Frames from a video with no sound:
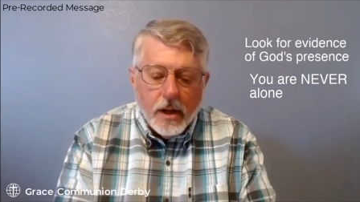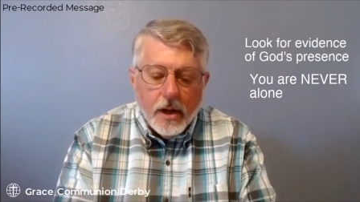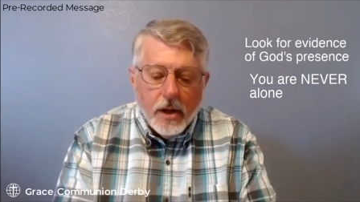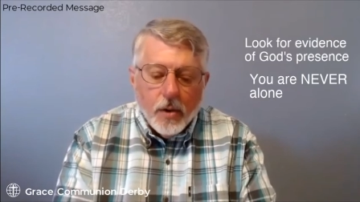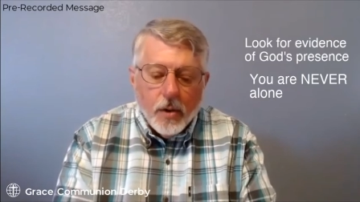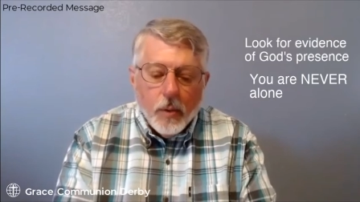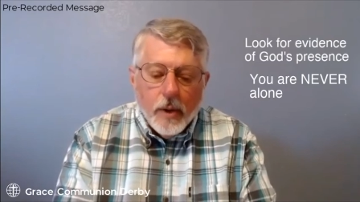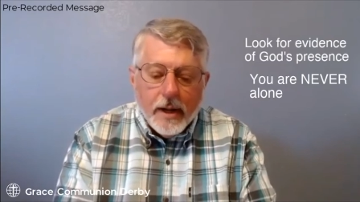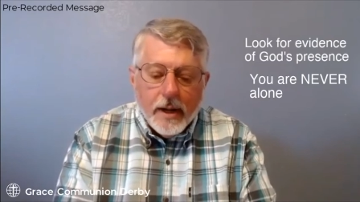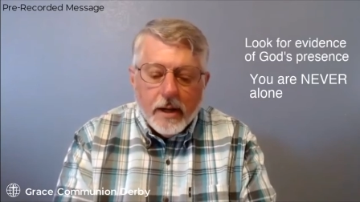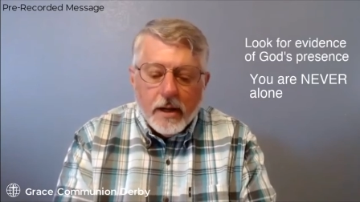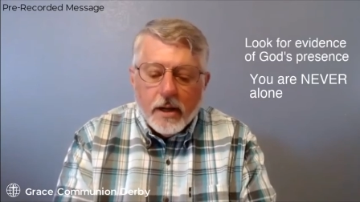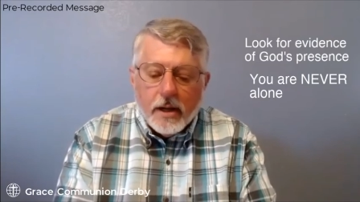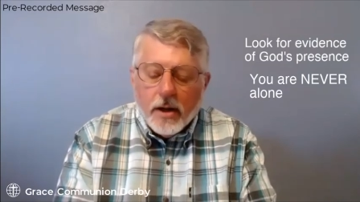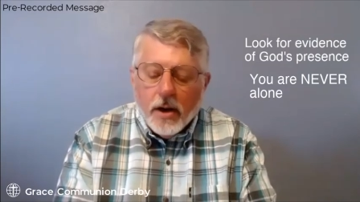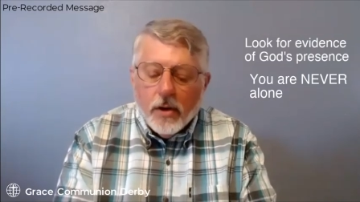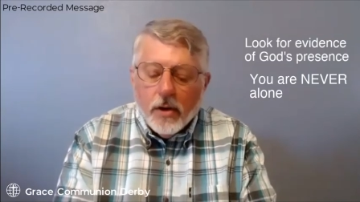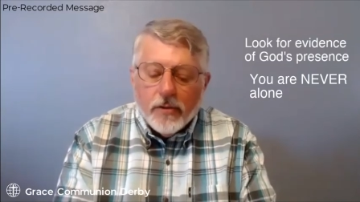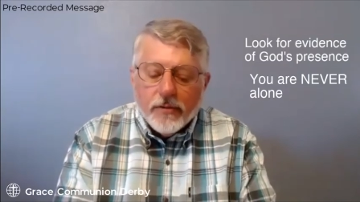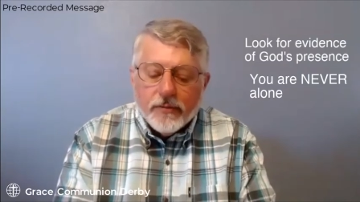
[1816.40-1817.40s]
We can
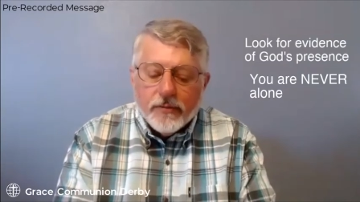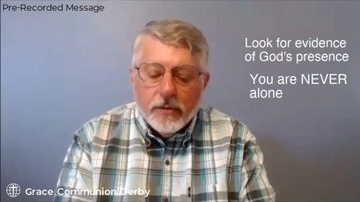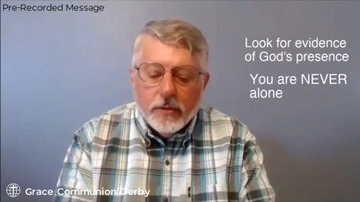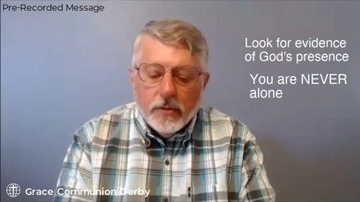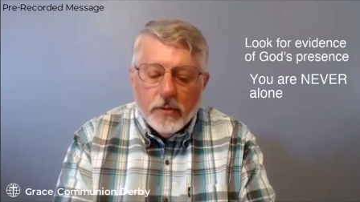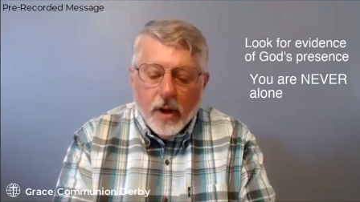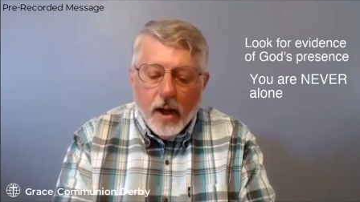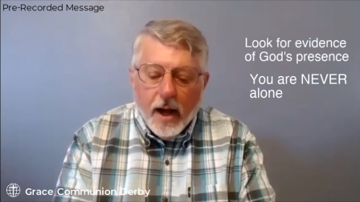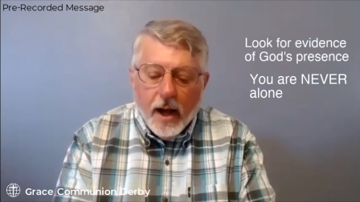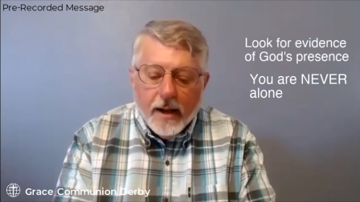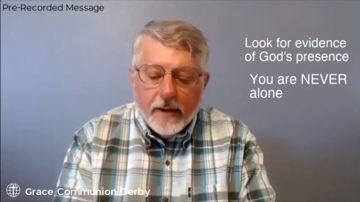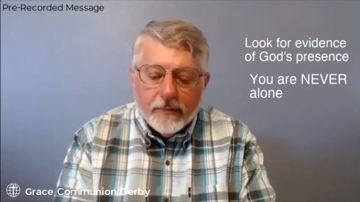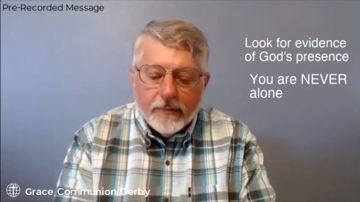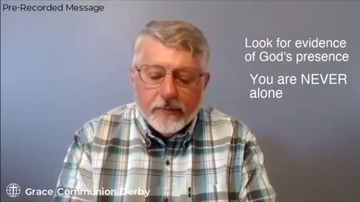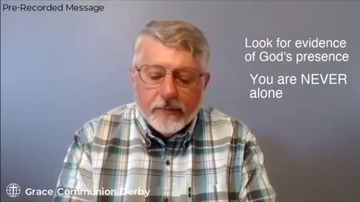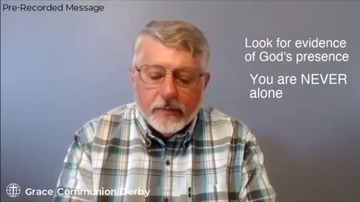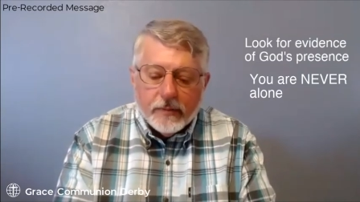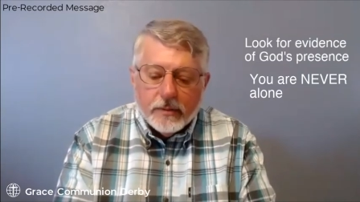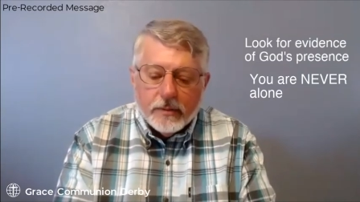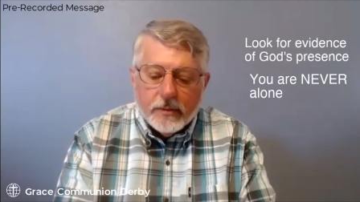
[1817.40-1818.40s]
go through life,
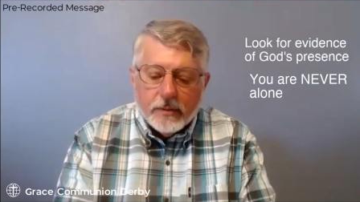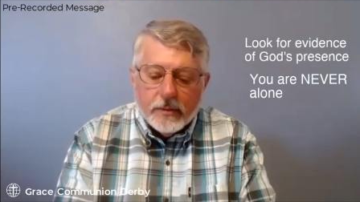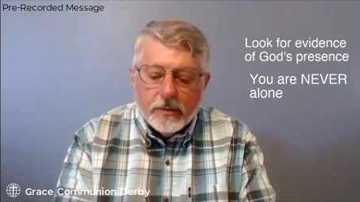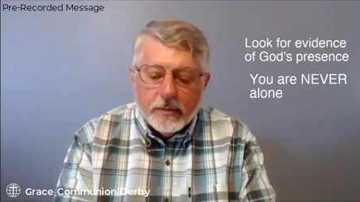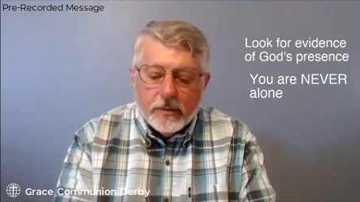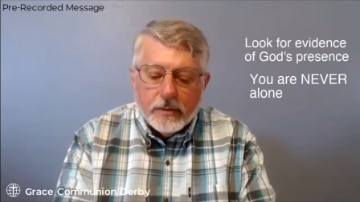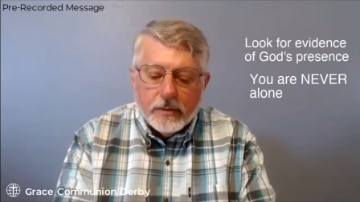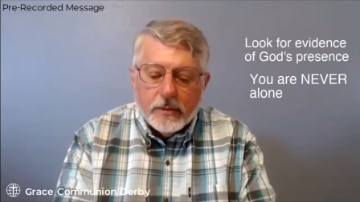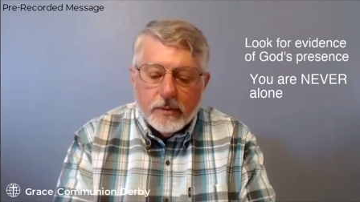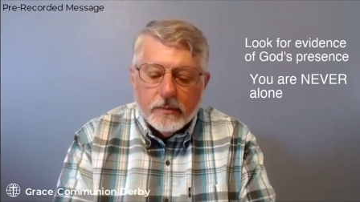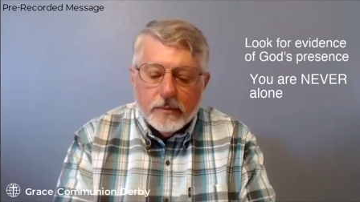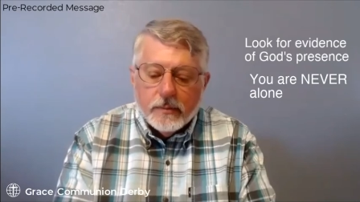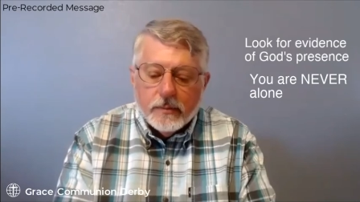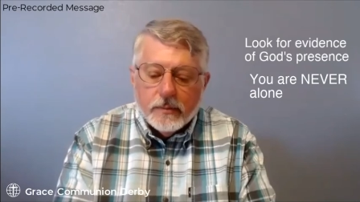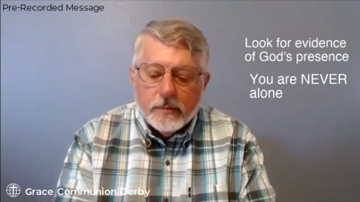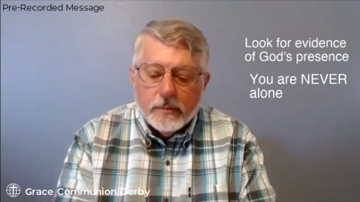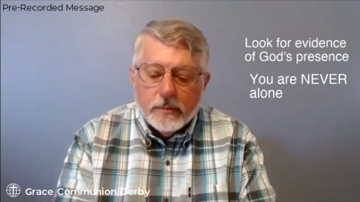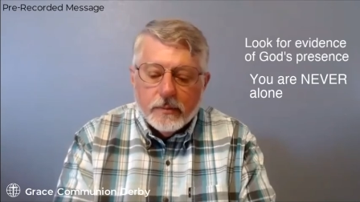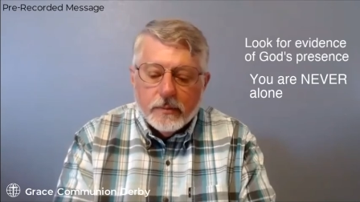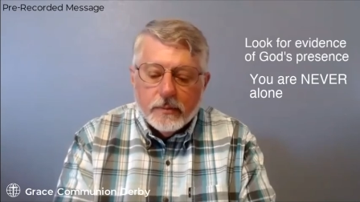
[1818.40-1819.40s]

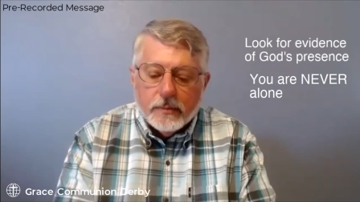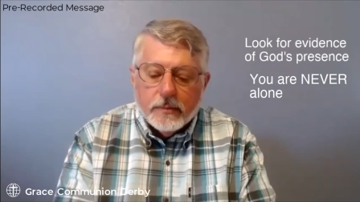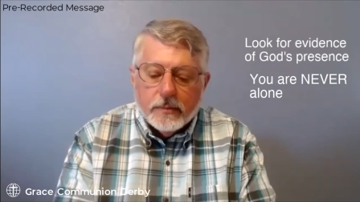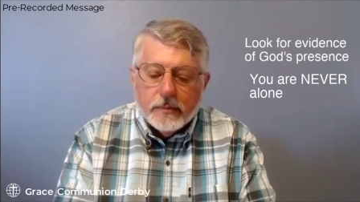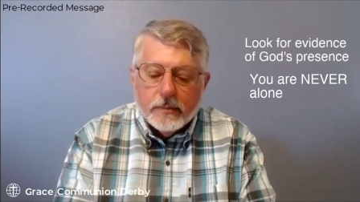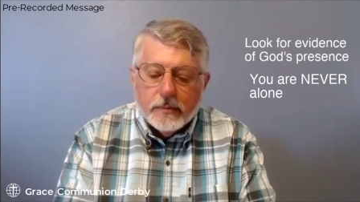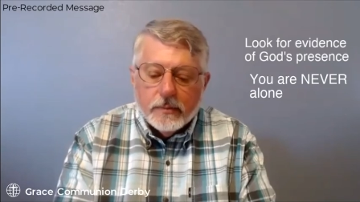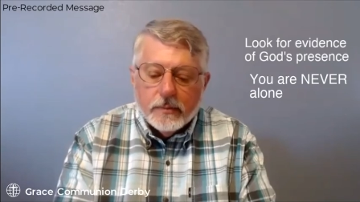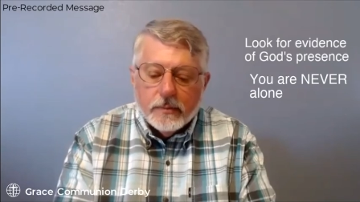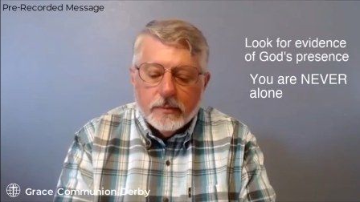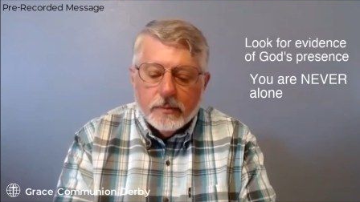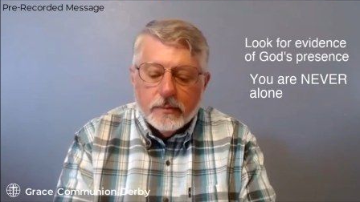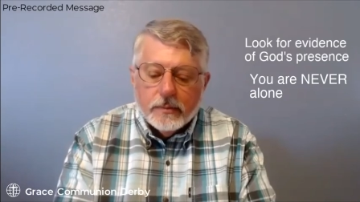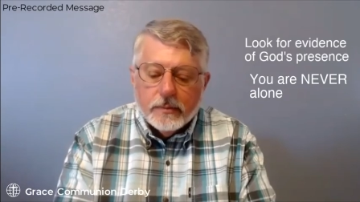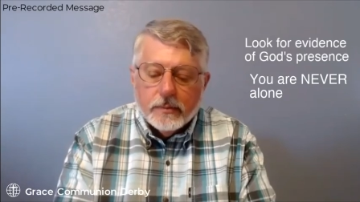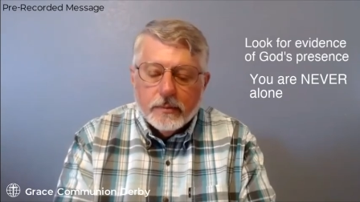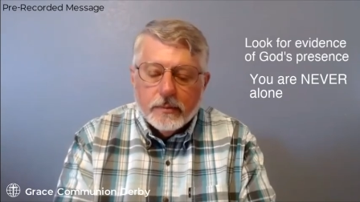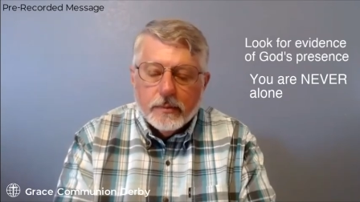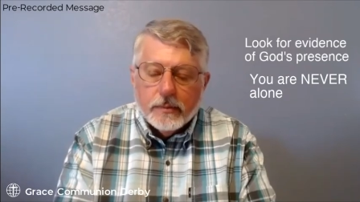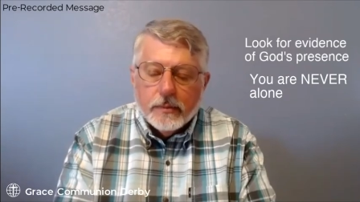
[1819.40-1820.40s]
good days,